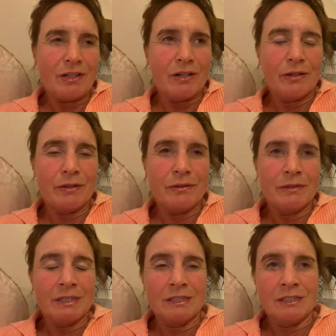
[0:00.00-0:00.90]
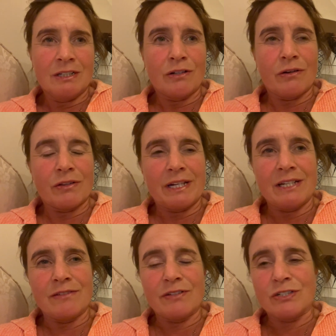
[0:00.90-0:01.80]
who got the
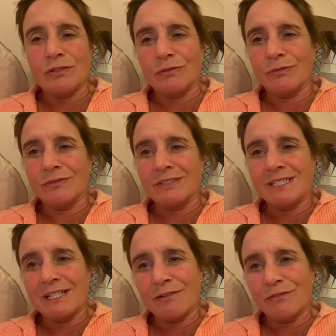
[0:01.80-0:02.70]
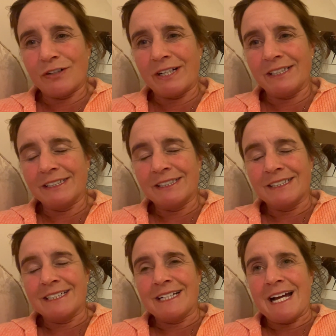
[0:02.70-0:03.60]
individual silver.
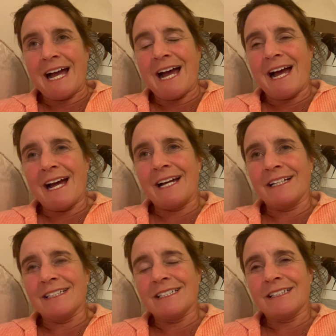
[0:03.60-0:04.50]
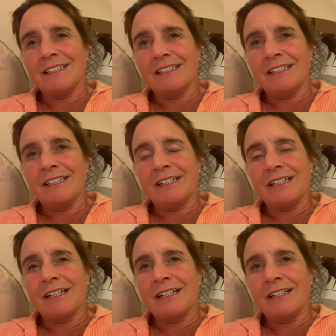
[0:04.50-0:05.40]
And,
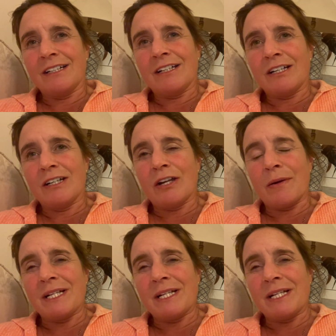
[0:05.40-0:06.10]
you know,